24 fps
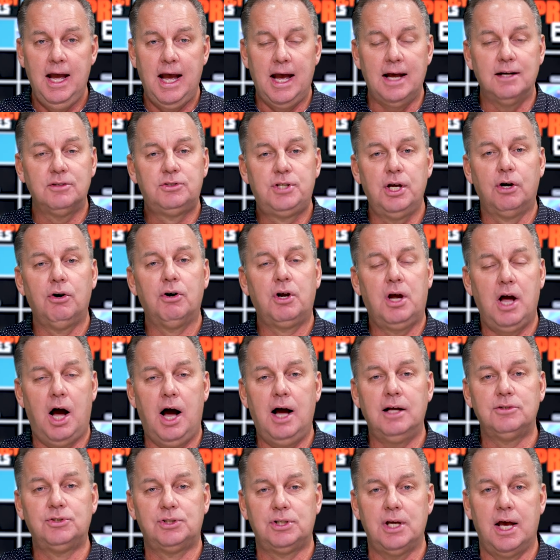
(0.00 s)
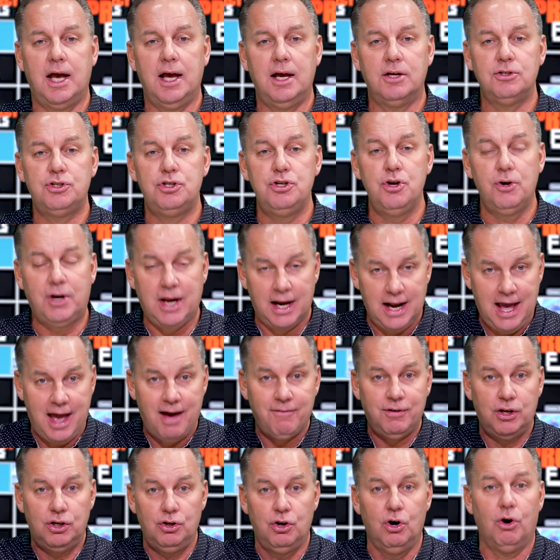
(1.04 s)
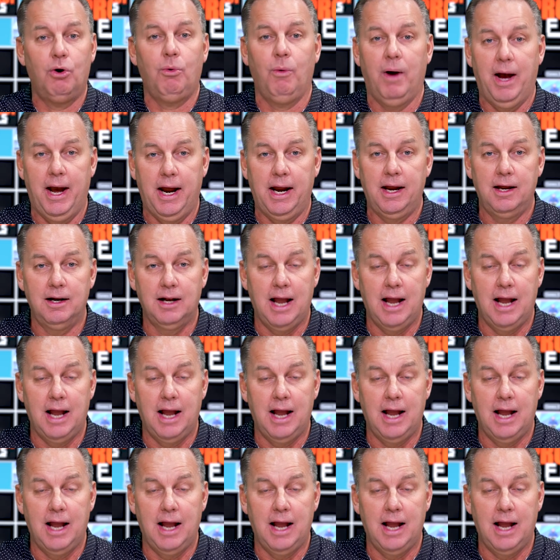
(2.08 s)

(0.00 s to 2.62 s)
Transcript: until God says, you can have it your way.